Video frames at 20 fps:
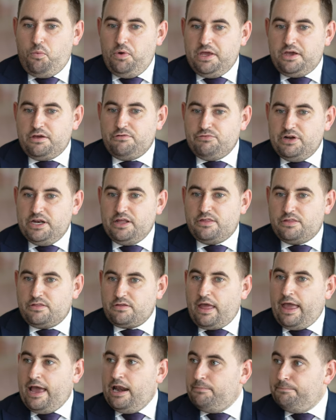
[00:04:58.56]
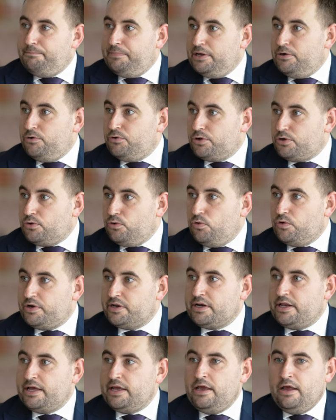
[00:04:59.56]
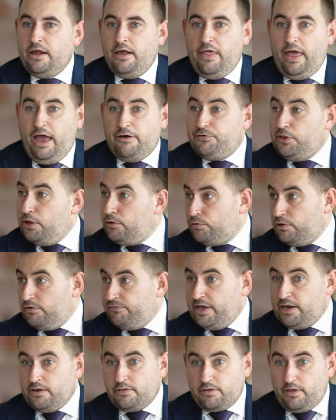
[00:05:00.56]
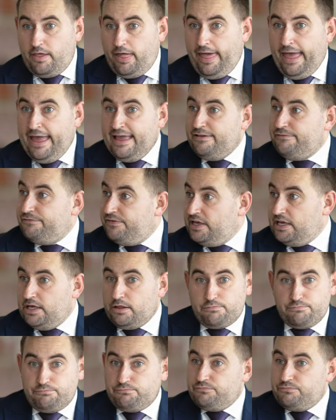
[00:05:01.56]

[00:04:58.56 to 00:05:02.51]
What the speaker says: we can really scale and build accordingly. And for those sort of events, AV is